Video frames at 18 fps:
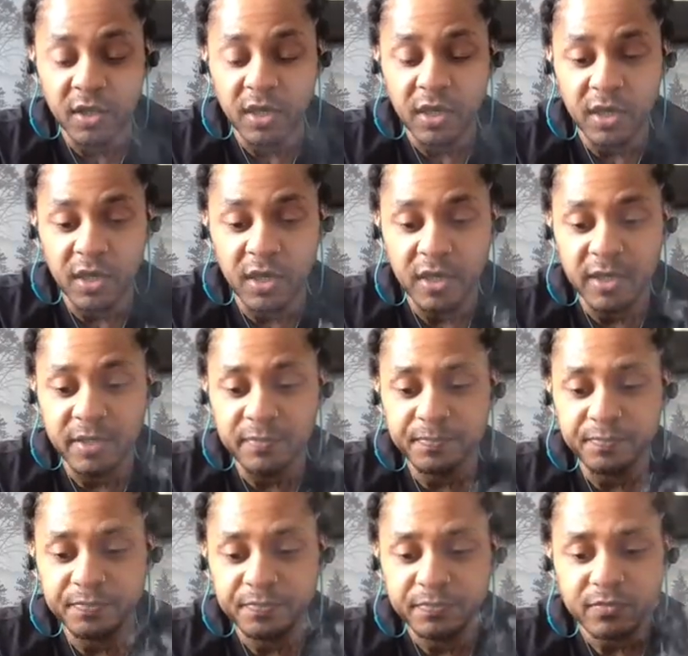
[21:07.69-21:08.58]

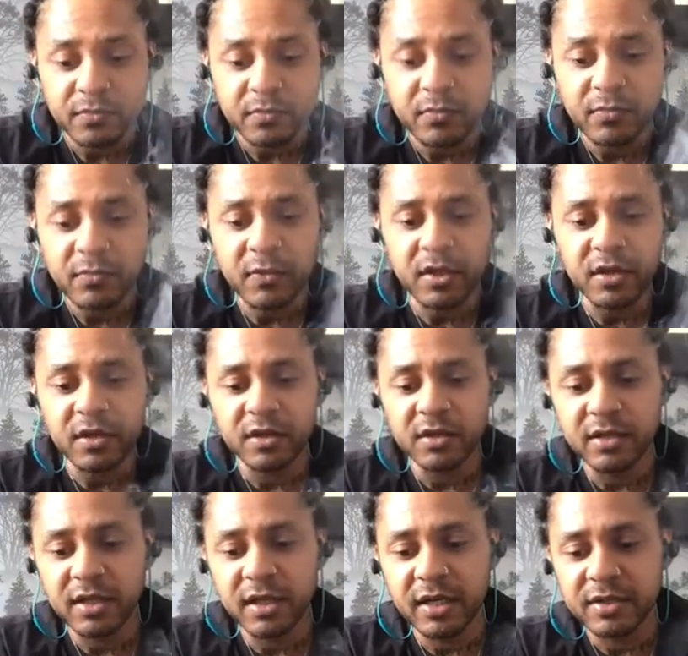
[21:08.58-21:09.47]

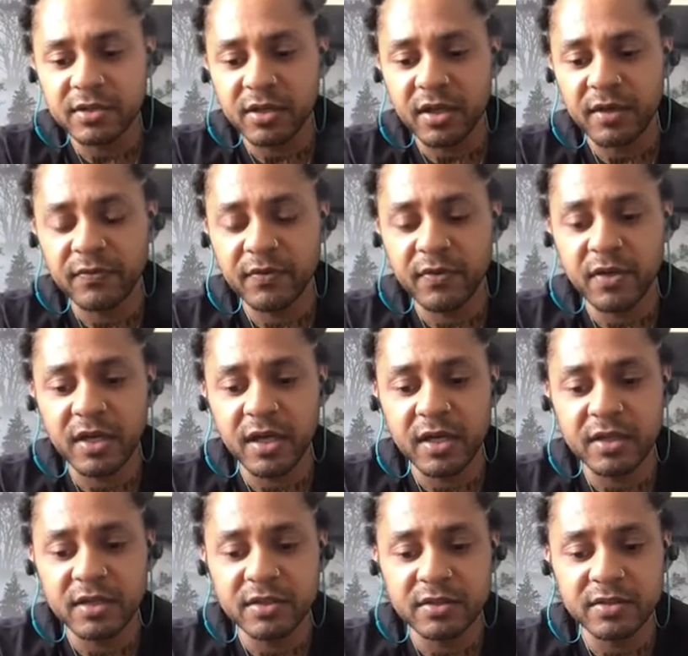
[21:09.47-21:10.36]
Yeah. So if you
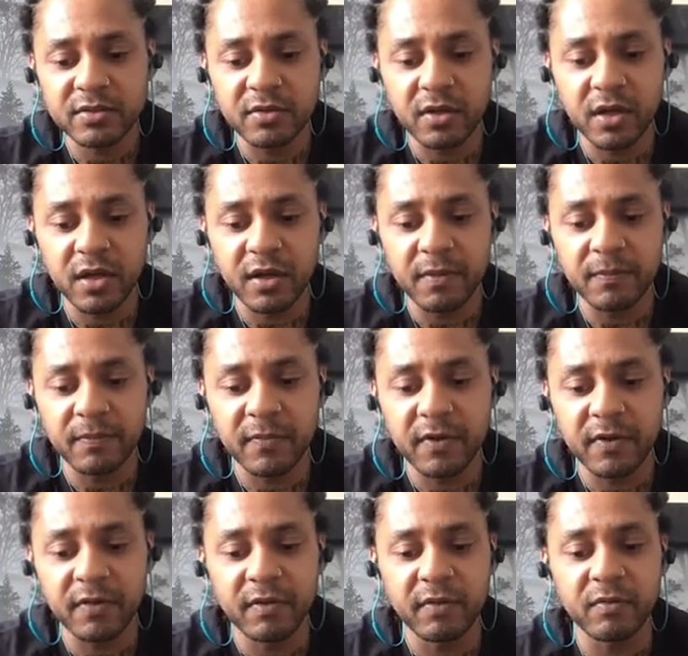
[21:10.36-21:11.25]
guys
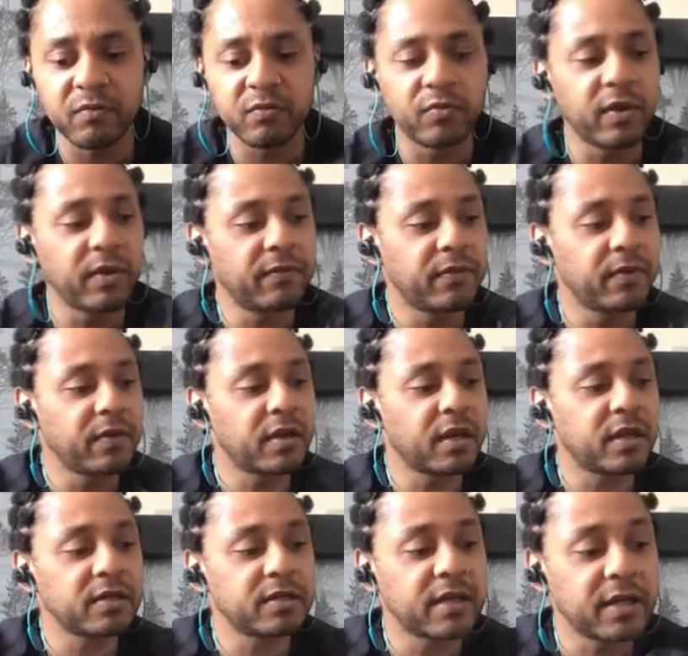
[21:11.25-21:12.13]
if you
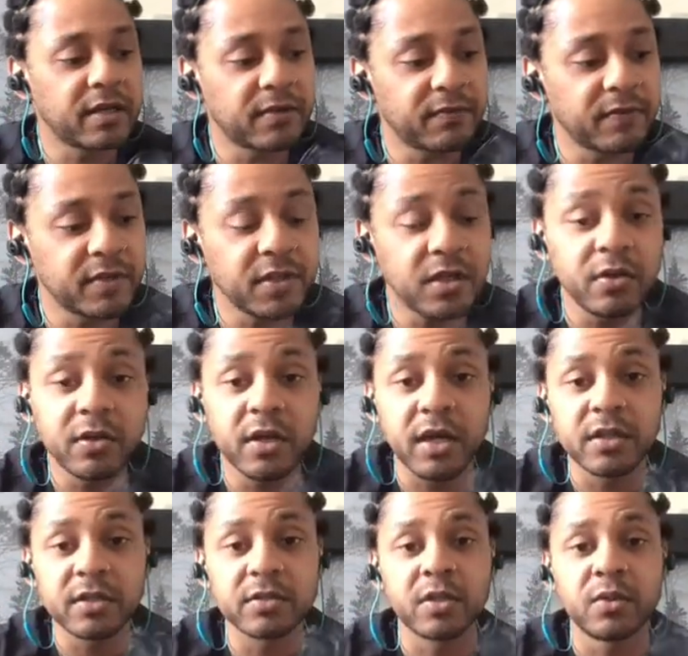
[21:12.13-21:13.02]
guys like the video, you
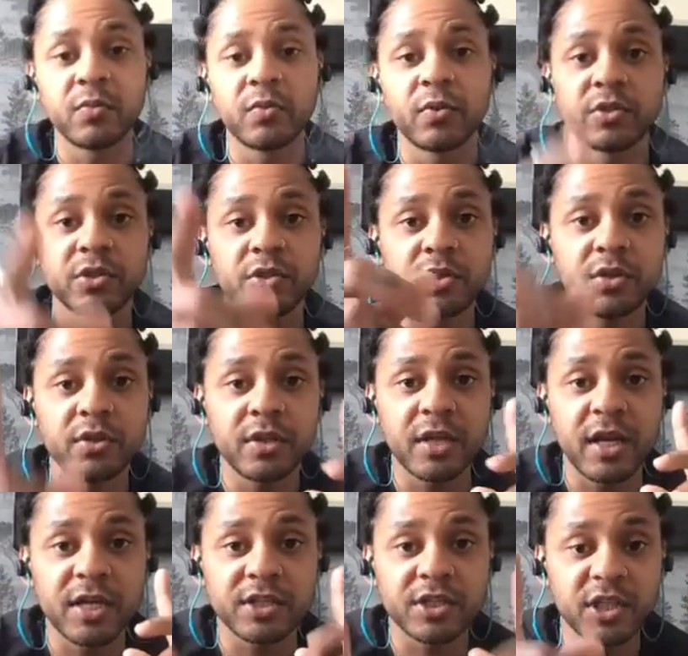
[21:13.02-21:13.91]
guys know what to do.
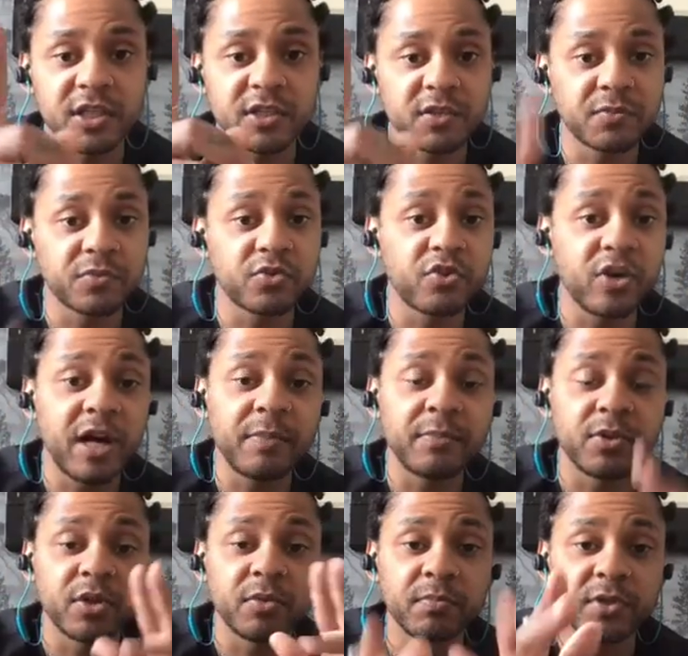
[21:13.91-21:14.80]
Like, share, subscribe.
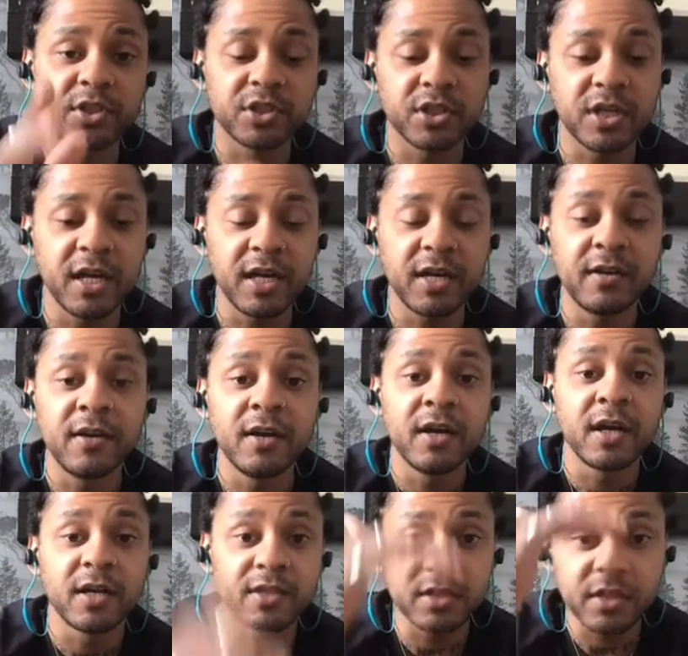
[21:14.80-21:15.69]
Don't be shy. I
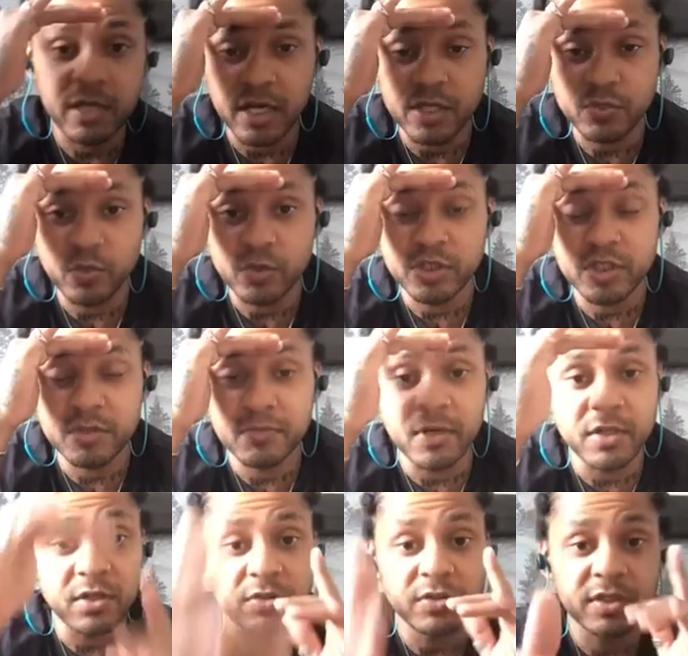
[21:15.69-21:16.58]
see you guys watching, but I
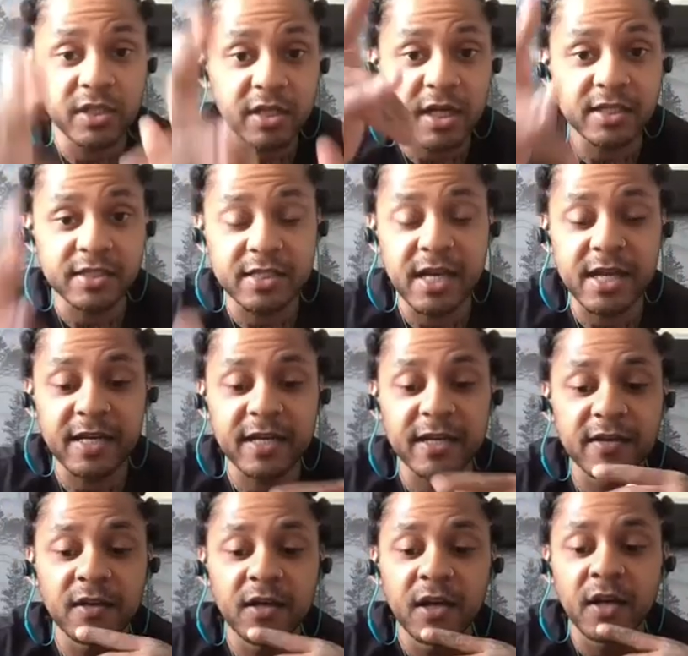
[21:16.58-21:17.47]
don't see you guys liking.